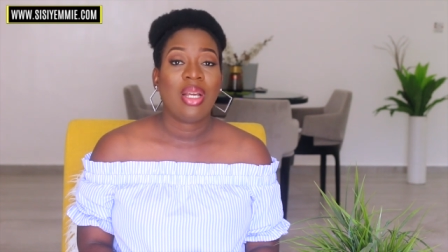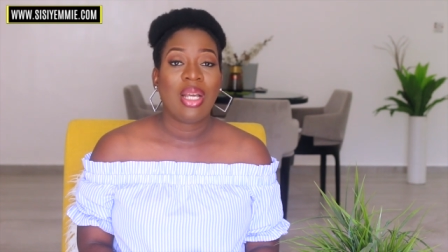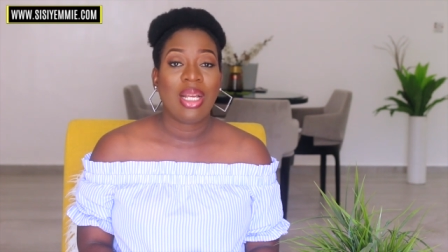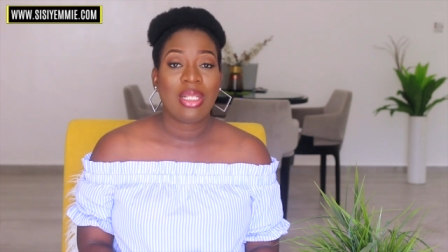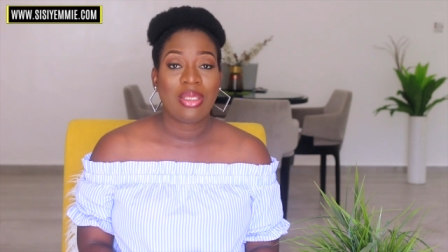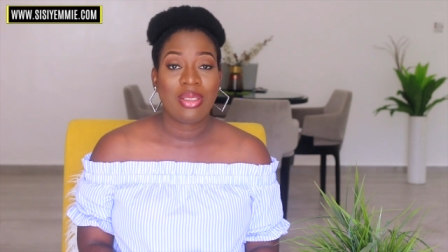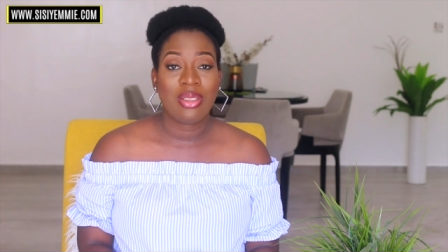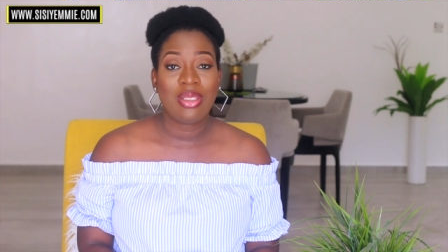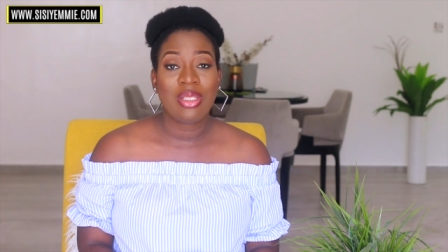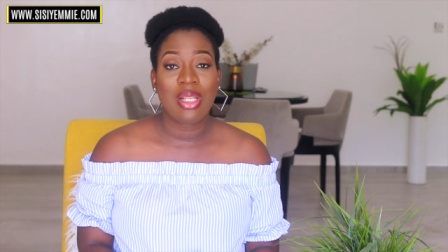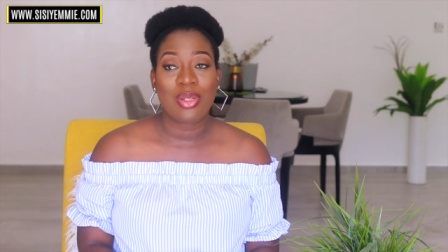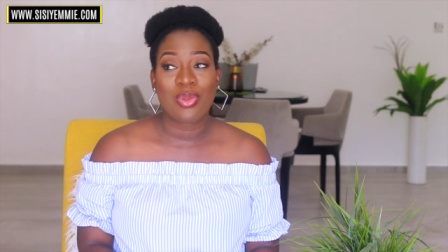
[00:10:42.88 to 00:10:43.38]
I
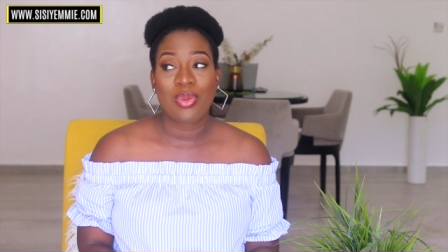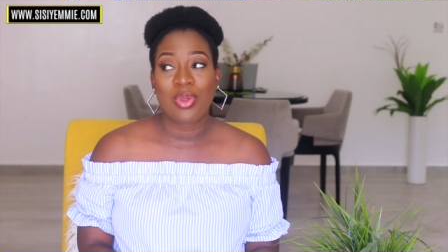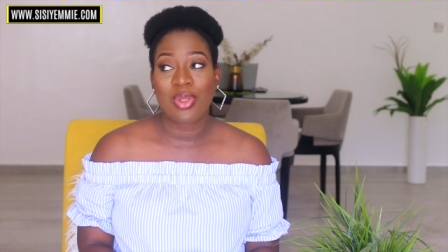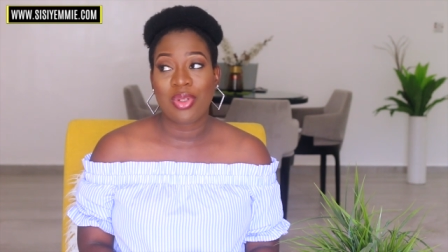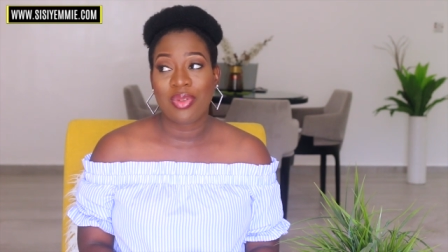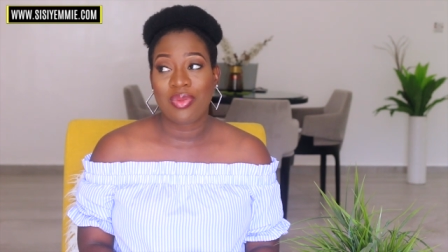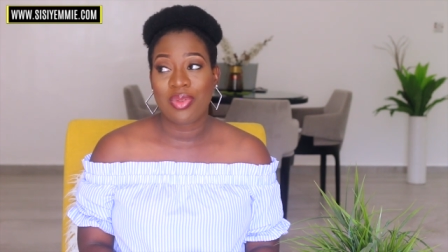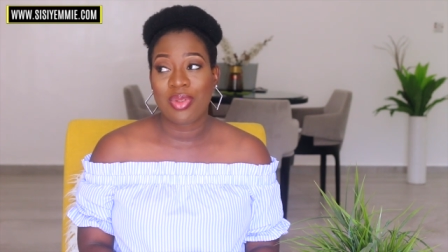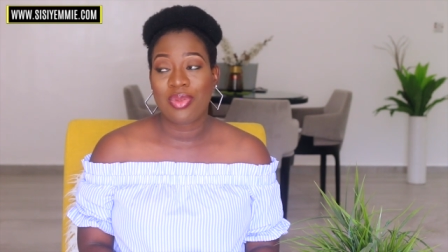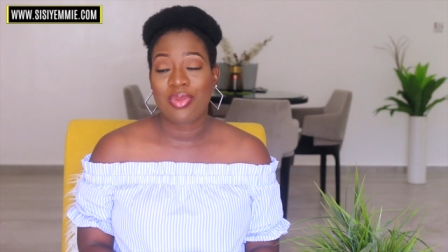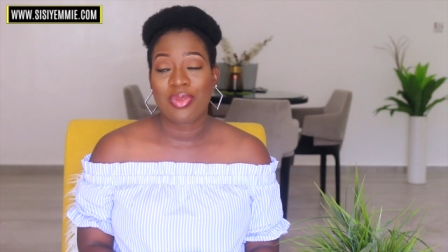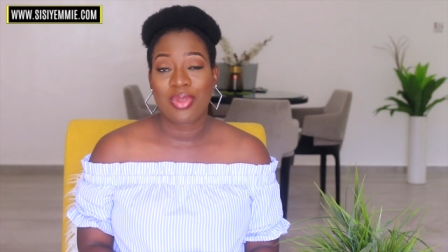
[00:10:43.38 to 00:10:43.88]
think that's
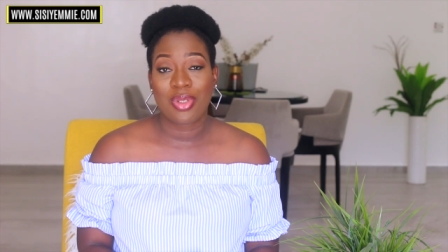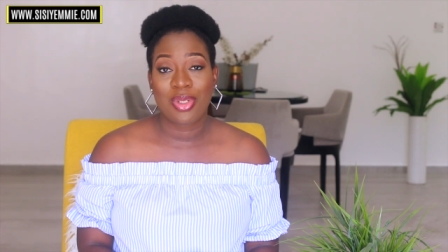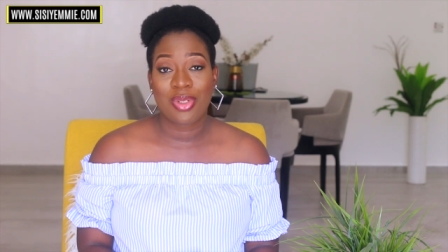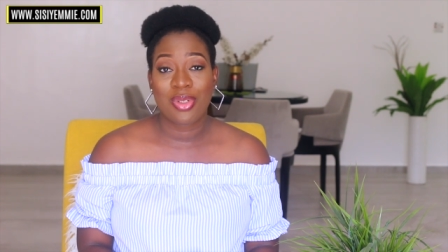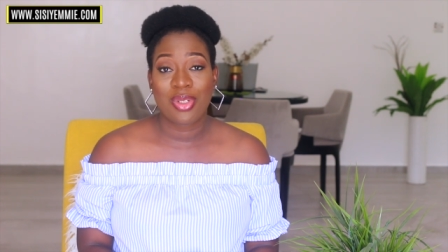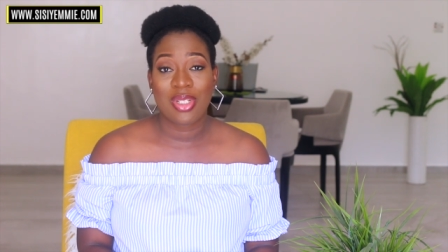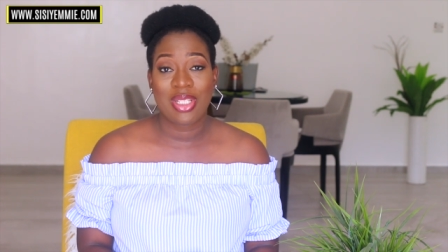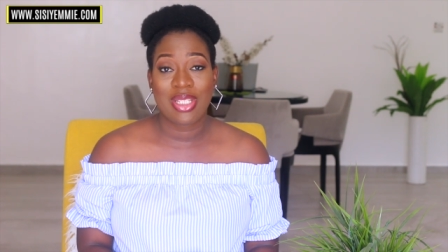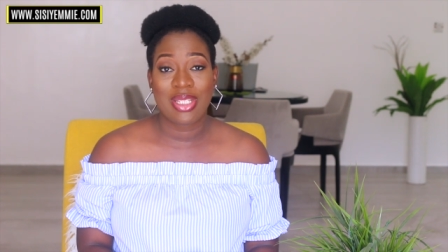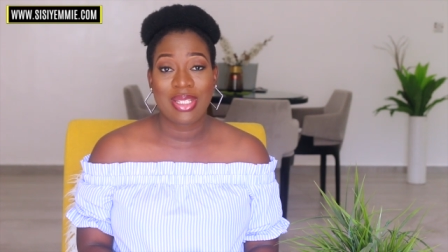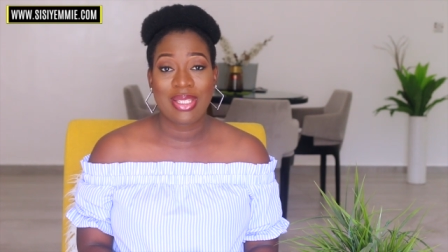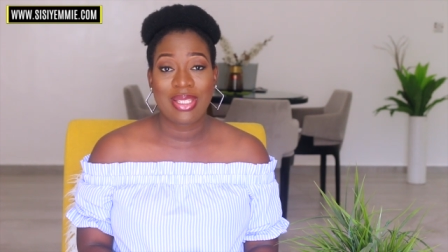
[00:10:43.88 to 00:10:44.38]
one of the
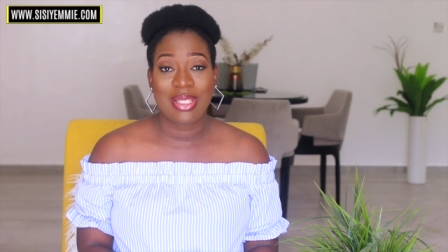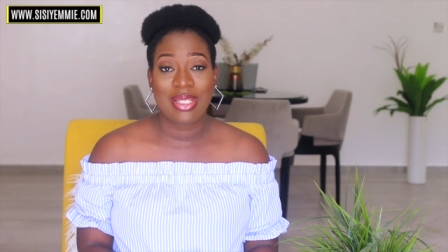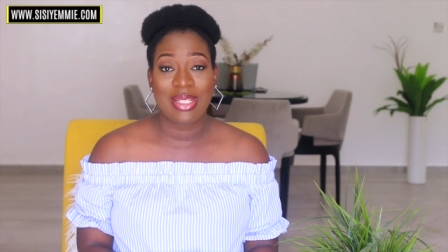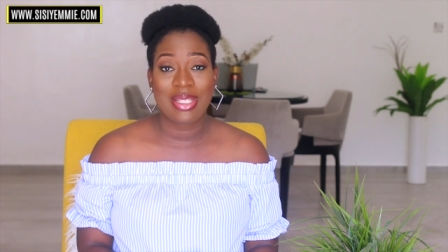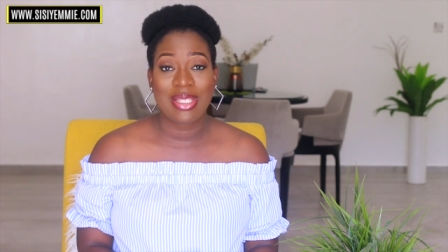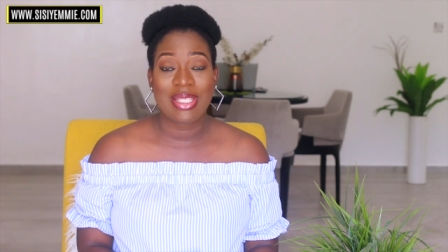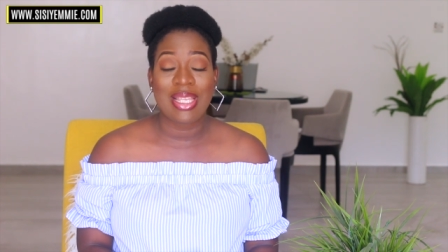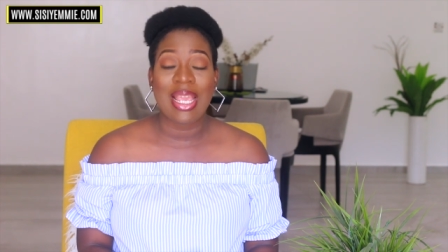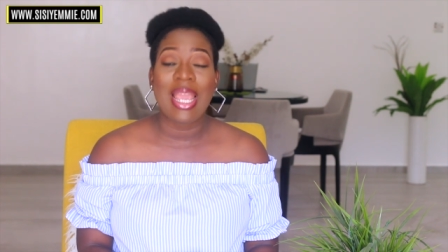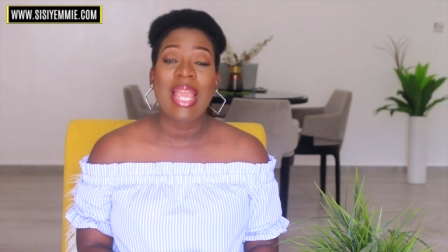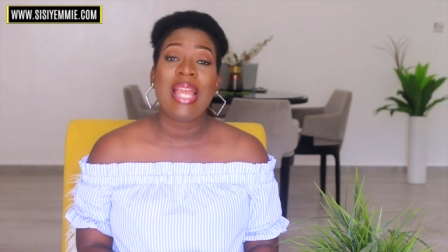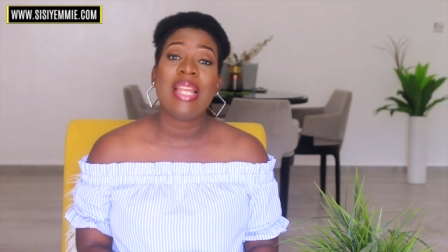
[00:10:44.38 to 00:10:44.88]
frustrating
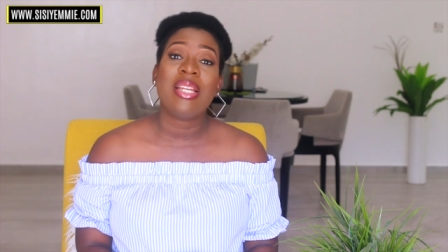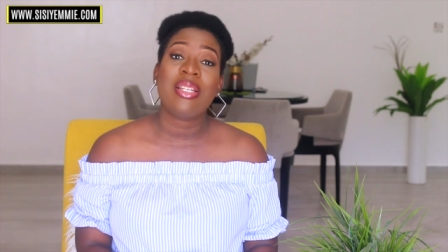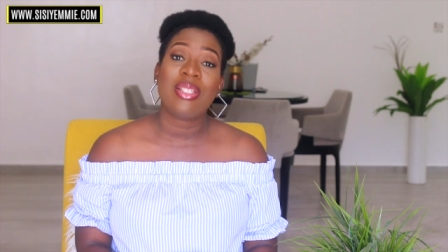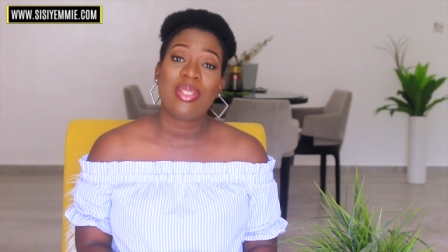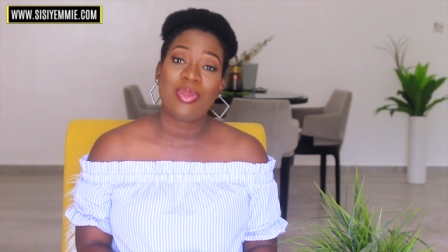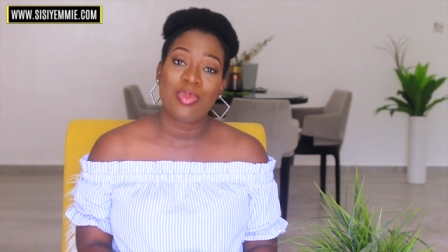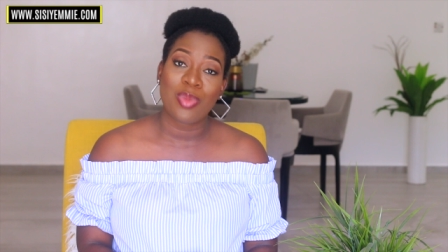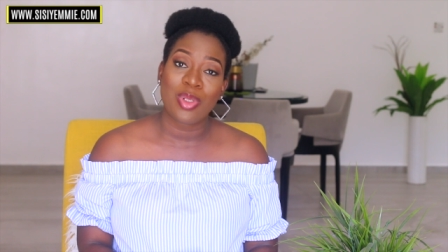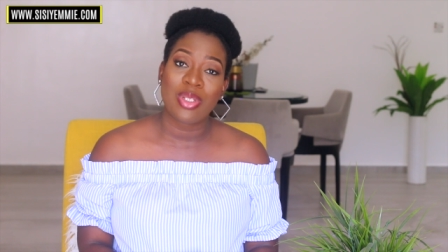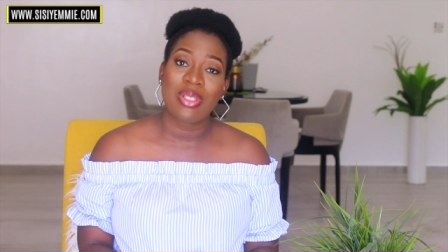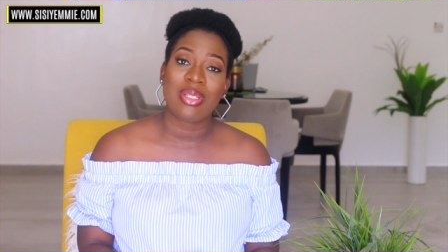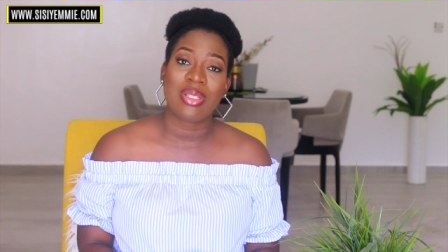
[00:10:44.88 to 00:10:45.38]
things. Any
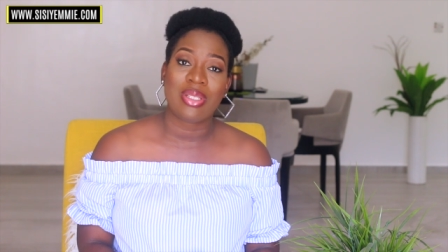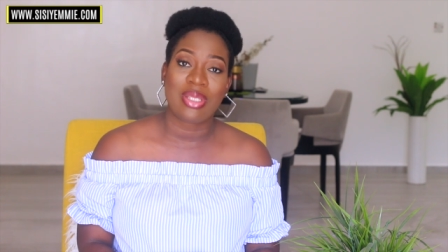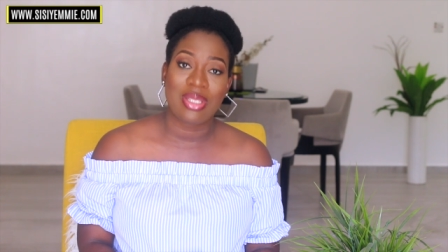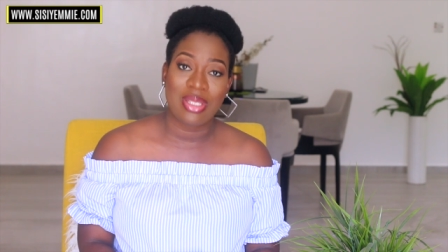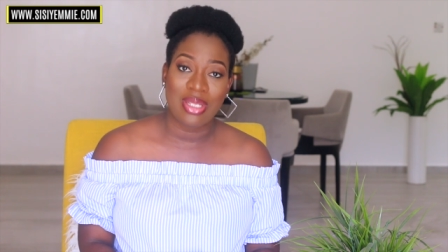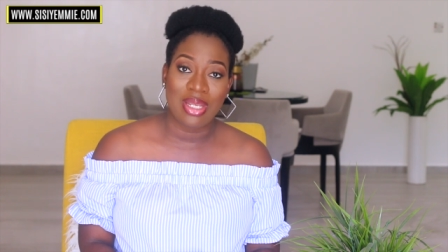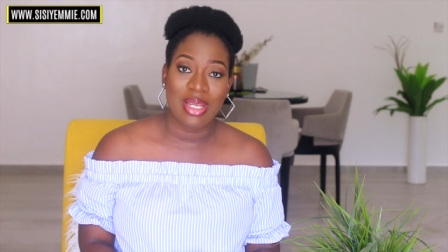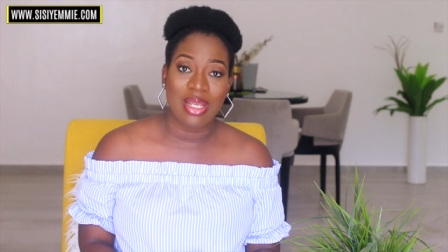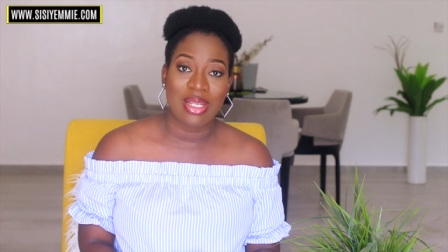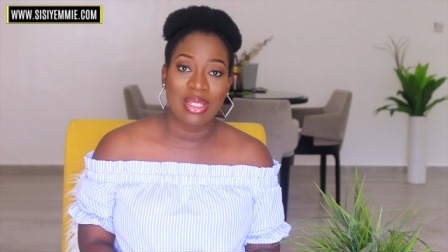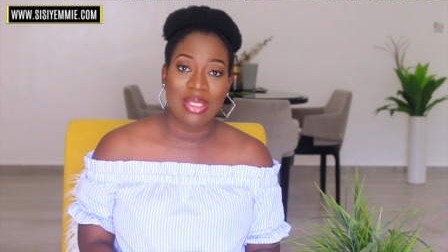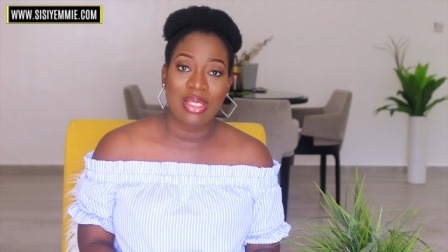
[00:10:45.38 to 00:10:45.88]
small thing,
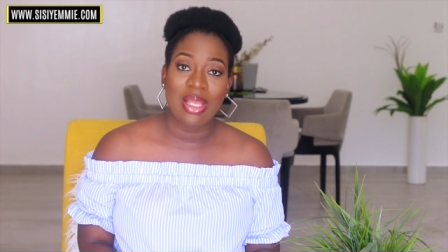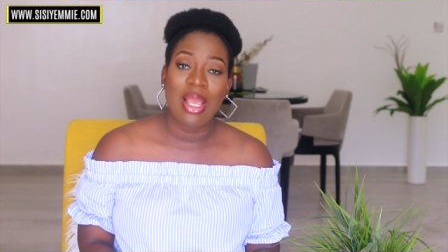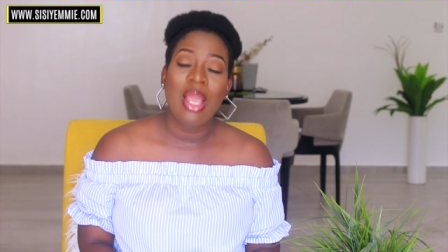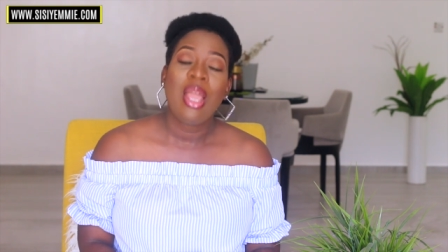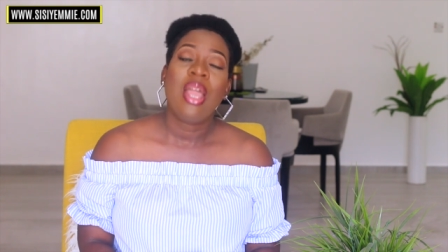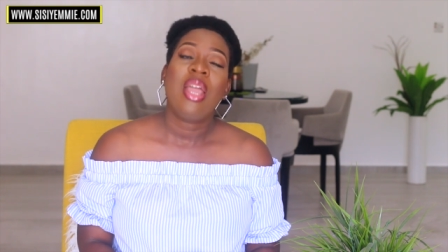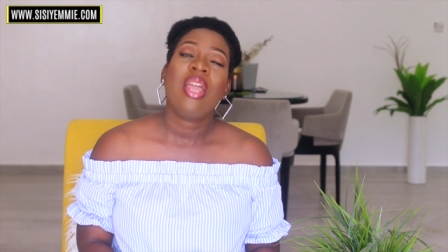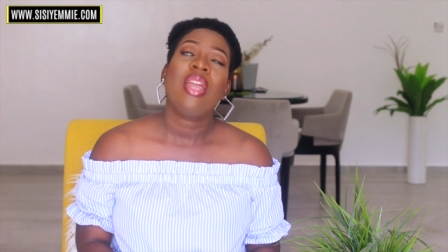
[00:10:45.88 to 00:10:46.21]
tears.